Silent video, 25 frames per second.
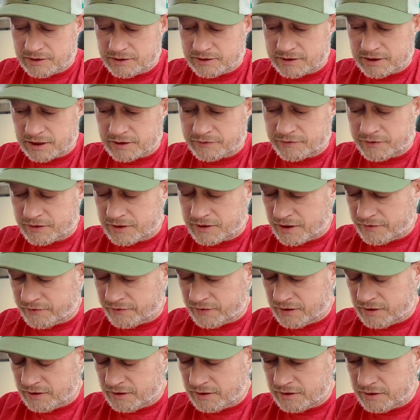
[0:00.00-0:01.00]
Duck for
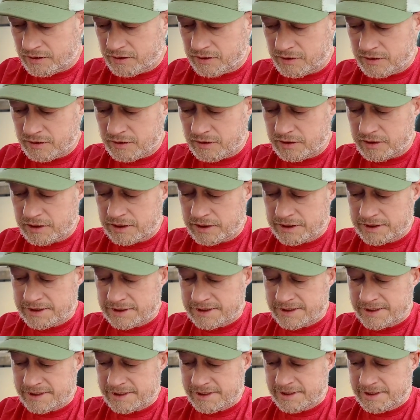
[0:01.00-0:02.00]
cover.
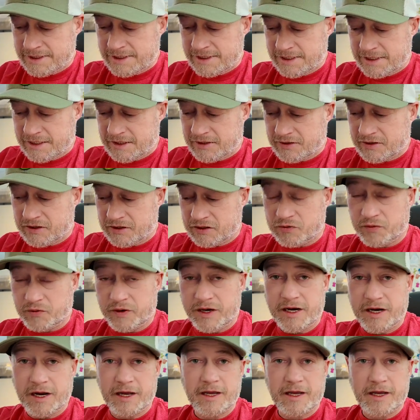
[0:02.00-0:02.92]
The Queen.